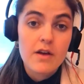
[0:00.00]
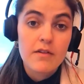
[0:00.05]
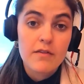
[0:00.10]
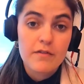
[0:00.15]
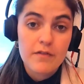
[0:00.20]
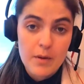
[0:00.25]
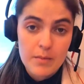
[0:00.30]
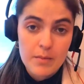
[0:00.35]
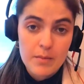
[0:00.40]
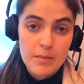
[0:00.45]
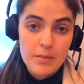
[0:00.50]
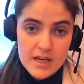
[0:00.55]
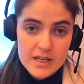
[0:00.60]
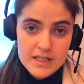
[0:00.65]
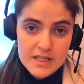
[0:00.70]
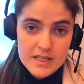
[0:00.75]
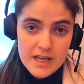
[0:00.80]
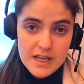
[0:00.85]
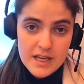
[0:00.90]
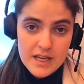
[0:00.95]
from
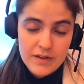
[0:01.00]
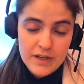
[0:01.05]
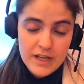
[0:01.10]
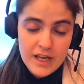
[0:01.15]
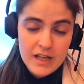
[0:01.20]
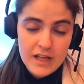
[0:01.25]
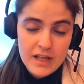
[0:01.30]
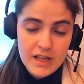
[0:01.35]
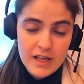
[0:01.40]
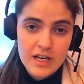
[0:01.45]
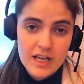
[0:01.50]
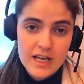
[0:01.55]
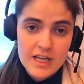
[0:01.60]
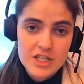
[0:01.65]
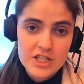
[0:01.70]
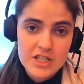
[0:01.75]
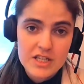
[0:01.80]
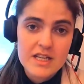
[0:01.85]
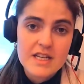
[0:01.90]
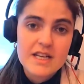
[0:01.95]
that alpha
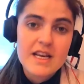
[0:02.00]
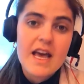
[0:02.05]
calculation.